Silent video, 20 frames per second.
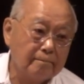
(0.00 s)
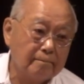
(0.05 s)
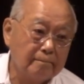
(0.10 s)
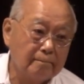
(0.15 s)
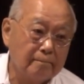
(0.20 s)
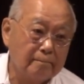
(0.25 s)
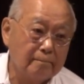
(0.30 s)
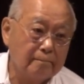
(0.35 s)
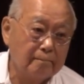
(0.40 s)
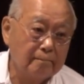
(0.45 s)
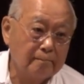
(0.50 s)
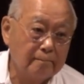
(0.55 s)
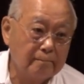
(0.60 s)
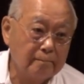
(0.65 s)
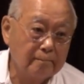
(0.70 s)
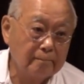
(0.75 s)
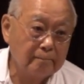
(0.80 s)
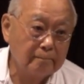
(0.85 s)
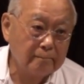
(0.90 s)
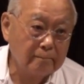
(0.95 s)
You came,
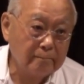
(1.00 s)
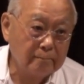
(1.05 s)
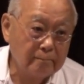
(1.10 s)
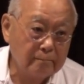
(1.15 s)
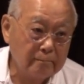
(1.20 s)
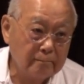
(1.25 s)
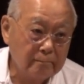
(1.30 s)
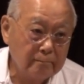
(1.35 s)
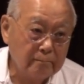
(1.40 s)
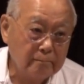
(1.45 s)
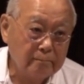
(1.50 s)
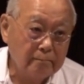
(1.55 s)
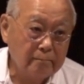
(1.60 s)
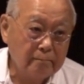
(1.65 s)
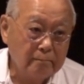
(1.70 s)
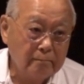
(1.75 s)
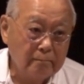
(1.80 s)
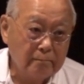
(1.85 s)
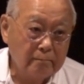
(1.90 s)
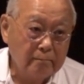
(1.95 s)

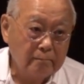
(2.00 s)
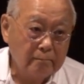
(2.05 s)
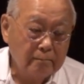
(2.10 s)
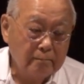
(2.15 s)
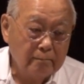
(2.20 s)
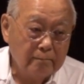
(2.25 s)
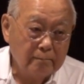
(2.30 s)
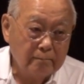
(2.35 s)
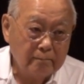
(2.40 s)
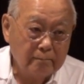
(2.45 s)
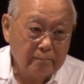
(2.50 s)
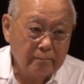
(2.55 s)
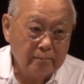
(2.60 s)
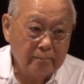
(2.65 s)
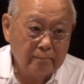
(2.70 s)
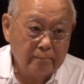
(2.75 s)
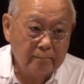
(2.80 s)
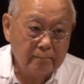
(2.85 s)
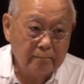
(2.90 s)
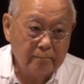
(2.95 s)
when your
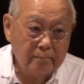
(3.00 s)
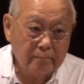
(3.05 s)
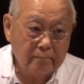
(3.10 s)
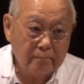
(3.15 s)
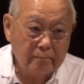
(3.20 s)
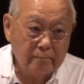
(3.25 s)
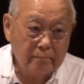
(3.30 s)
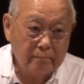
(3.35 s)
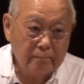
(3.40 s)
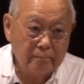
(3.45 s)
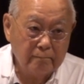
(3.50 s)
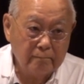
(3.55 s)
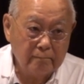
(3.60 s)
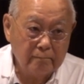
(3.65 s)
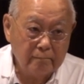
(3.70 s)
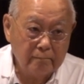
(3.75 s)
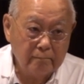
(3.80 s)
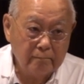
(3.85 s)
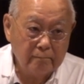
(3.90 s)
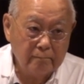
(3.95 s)
folks came
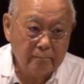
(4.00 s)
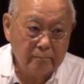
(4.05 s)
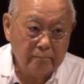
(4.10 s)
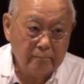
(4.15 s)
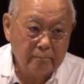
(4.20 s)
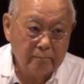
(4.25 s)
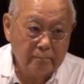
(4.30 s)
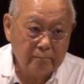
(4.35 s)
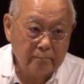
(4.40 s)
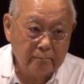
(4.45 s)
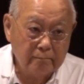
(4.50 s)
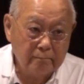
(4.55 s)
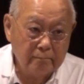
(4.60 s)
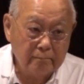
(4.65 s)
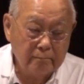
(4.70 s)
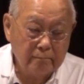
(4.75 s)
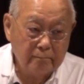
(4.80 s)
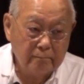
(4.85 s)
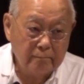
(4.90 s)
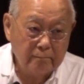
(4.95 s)
and
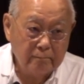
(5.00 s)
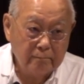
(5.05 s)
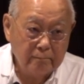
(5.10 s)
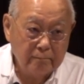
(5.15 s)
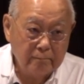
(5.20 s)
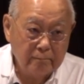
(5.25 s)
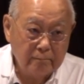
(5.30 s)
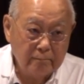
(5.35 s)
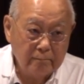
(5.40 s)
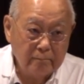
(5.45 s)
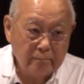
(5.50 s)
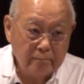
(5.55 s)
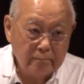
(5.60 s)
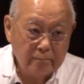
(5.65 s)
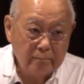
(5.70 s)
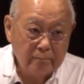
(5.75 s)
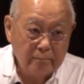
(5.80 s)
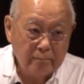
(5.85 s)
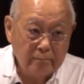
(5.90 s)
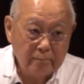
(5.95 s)
you were born,
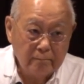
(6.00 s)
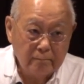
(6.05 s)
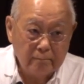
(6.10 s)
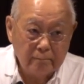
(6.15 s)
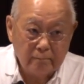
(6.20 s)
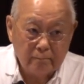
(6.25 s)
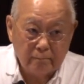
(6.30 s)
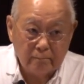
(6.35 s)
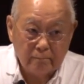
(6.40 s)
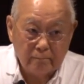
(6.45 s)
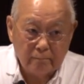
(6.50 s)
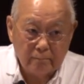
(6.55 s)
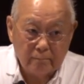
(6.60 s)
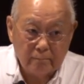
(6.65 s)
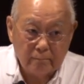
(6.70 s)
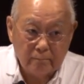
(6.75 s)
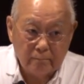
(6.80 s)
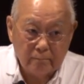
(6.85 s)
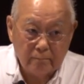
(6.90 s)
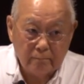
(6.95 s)
did they
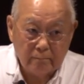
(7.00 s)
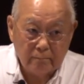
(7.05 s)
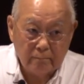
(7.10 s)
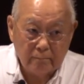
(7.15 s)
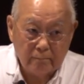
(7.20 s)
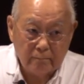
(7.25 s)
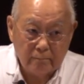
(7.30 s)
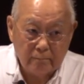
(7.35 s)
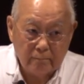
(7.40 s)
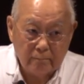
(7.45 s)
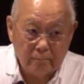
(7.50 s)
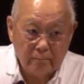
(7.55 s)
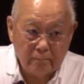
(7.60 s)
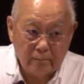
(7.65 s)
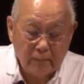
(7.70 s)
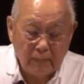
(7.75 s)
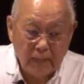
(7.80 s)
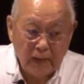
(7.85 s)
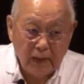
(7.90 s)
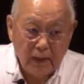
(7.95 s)
teach you the
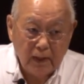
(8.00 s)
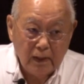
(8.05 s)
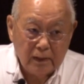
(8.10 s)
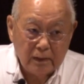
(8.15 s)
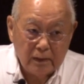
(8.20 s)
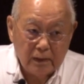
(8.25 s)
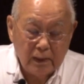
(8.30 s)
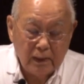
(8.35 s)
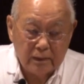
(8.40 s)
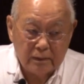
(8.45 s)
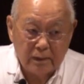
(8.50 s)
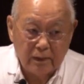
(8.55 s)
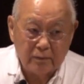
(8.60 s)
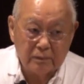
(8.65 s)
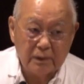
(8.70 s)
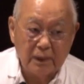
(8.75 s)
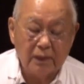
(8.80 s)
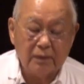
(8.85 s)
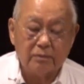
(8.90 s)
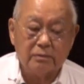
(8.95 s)
language? That,
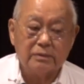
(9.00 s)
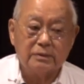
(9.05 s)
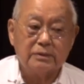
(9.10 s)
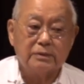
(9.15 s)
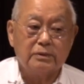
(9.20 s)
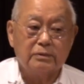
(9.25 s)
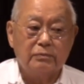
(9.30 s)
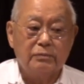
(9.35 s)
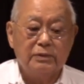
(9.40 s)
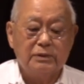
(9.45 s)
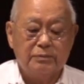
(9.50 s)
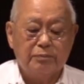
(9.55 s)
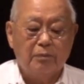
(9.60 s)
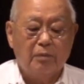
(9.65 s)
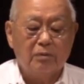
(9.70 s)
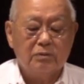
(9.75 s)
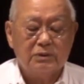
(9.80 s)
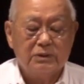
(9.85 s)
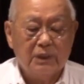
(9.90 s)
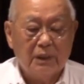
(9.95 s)
that, that was, we
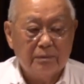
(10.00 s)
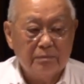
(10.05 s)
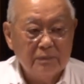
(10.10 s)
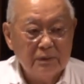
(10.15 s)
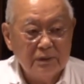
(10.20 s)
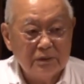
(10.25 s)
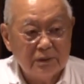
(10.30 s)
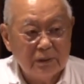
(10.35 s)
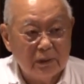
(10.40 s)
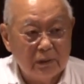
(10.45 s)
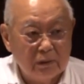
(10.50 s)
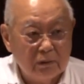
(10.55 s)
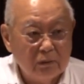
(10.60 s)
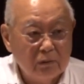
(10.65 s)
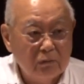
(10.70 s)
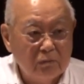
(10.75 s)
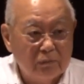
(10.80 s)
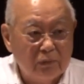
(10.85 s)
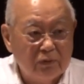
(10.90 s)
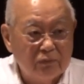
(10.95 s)
spoke Japanese at
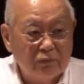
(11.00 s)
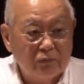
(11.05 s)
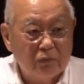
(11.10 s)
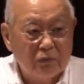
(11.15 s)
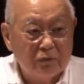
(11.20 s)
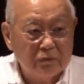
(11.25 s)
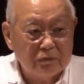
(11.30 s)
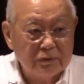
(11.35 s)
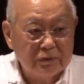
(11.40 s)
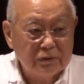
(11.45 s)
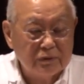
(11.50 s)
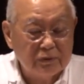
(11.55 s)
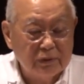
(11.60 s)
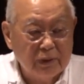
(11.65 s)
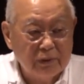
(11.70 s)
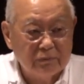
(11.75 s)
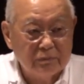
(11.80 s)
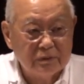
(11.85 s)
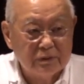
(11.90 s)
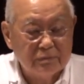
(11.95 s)
home, of course, so
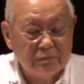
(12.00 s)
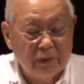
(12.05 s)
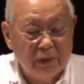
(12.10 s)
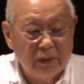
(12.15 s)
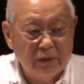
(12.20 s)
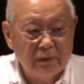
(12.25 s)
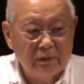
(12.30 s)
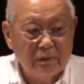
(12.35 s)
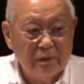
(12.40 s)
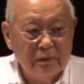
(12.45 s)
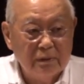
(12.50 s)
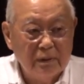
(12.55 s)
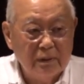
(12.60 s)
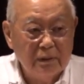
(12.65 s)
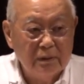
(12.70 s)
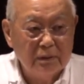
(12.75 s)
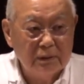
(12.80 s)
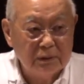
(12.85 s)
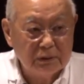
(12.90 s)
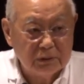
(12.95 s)
that was my
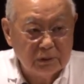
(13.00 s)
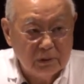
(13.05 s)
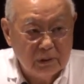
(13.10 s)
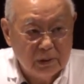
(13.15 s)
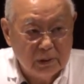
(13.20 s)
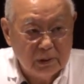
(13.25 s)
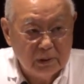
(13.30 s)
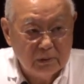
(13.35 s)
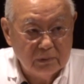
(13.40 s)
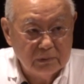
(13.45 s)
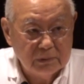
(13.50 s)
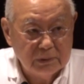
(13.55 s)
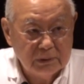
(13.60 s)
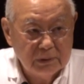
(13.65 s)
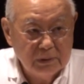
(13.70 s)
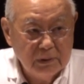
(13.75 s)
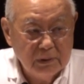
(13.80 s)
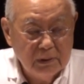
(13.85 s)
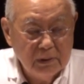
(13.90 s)
initial language.